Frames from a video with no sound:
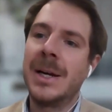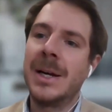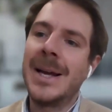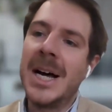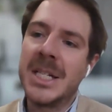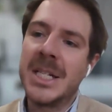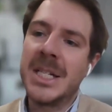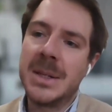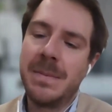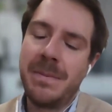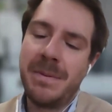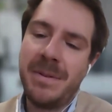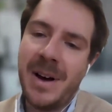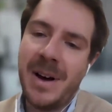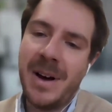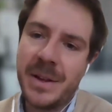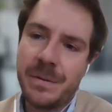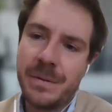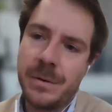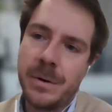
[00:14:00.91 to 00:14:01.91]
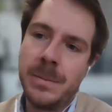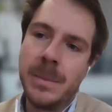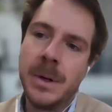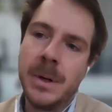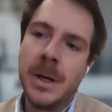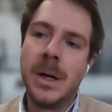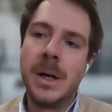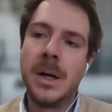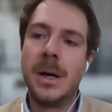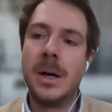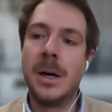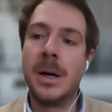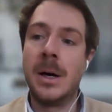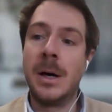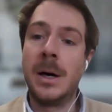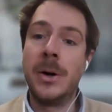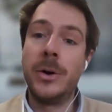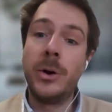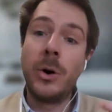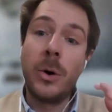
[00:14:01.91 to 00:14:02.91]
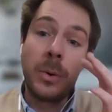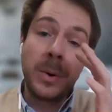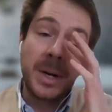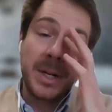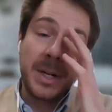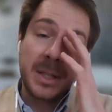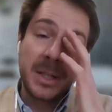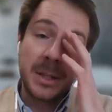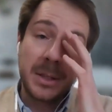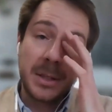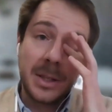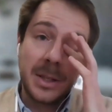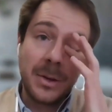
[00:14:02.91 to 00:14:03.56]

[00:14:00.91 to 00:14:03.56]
gas platform known as the